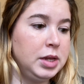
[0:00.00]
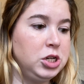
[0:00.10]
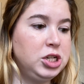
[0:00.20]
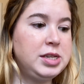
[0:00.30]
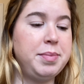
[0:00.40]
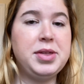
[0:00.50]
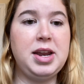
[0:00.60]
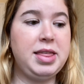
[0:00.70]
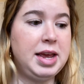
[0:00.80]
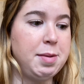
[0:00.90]
just something to
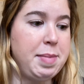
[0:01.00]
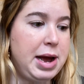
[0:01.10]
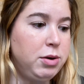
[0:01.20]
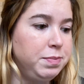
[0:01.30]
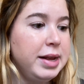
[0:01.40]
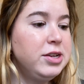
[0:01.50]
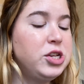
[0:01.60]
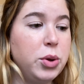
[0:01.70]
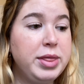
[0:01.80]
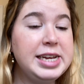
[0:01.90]
think about.
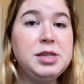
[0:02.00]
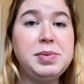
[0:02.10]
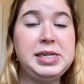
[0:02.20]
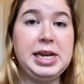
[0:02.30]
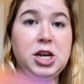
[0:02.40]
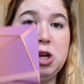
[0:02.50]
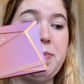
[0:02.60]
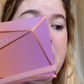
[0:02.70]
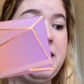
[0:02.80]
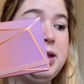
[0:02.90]
So this particular
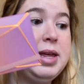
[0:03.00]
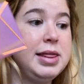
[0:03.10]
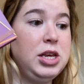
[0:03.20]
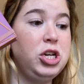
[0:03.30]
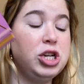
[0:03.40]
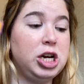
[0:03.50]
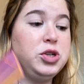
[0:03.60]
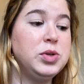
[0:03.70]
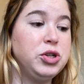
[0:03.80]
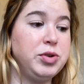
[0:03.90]
palette, the
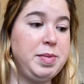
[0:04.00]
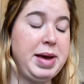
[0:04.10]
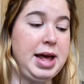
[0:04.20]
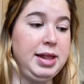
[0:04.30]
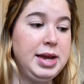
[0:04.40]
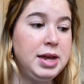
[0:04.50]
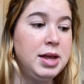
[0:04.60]
Joshua Tree palette,